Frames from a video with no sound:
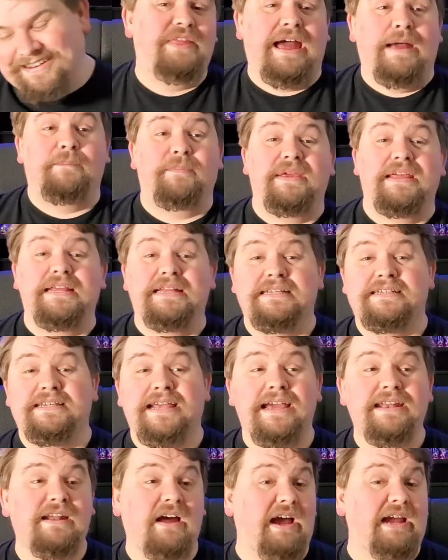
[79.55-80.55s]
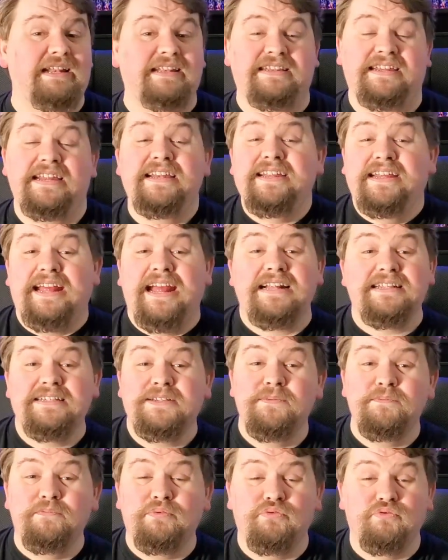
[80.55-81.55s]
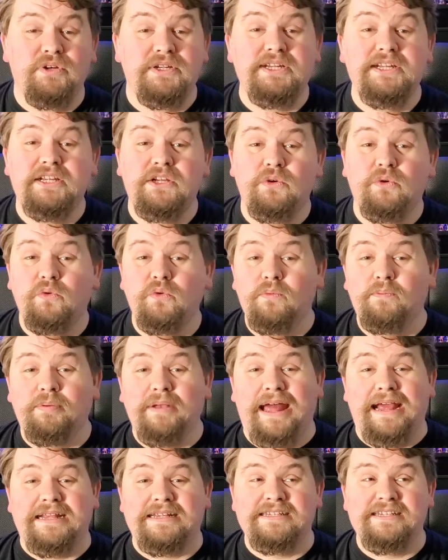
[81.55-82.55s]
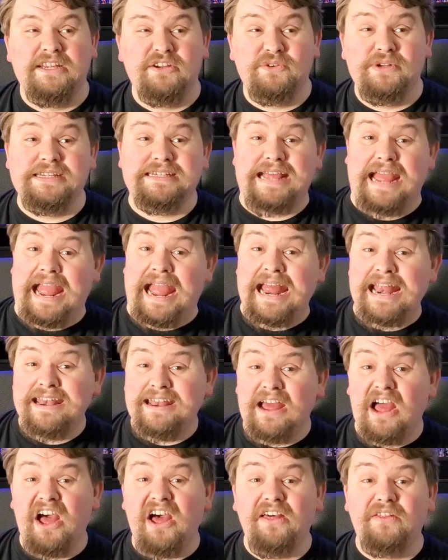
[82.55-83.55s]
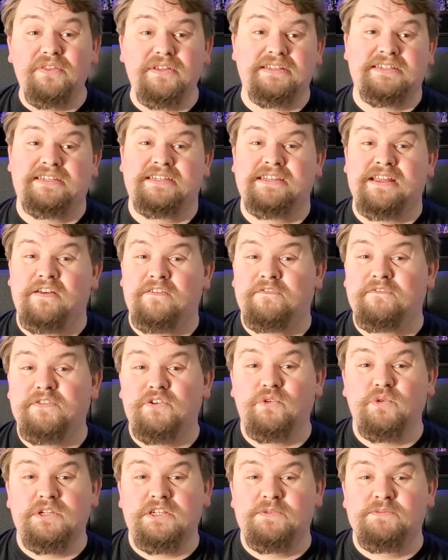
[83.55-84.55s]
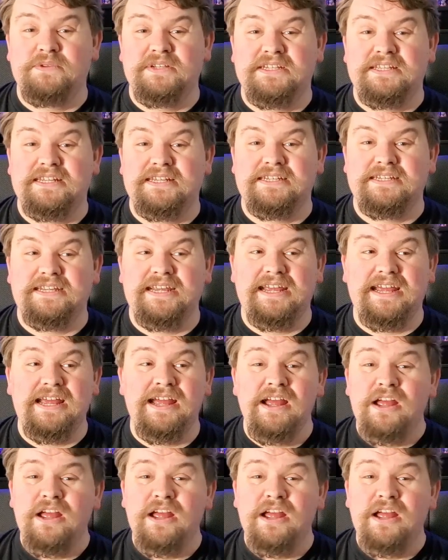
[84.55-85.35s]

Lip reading: With that being said, I did get some pretty cool Black Series and other stuff for Christmas this year,